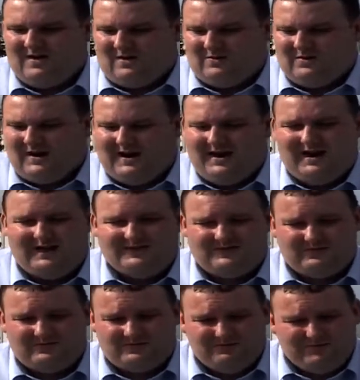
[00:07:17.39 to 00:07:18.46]
Okay,
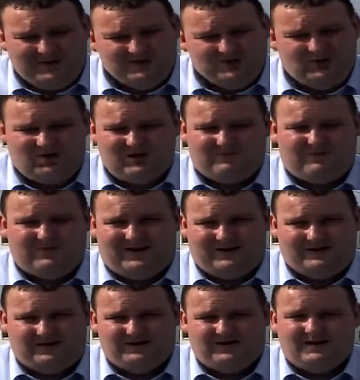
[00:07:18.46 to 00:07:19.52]
so make sure you're
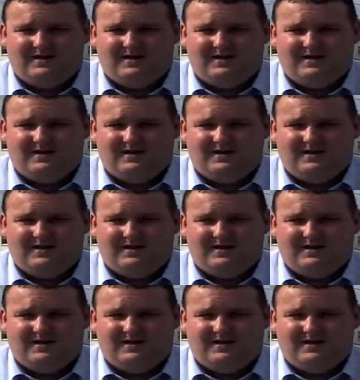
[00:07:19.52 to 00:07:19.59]
prepared.